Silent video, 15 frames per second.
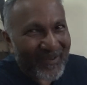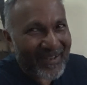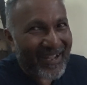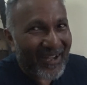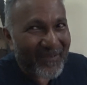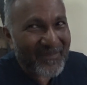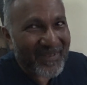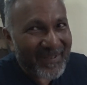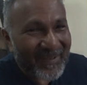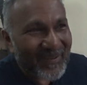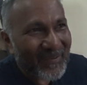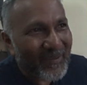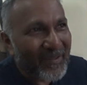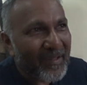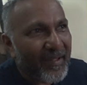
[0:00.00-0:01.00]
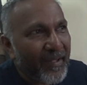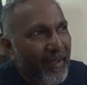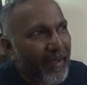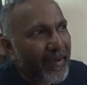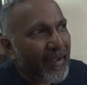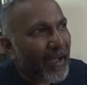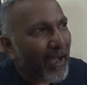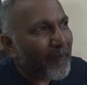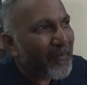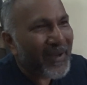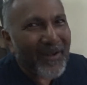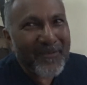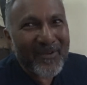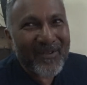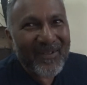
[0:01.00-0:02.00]
comes in. Hey,
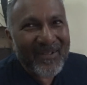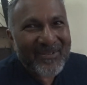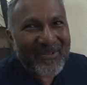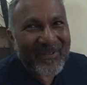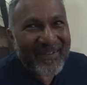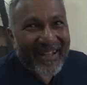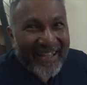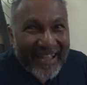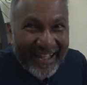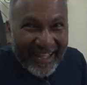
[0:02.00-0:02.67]
we're going John.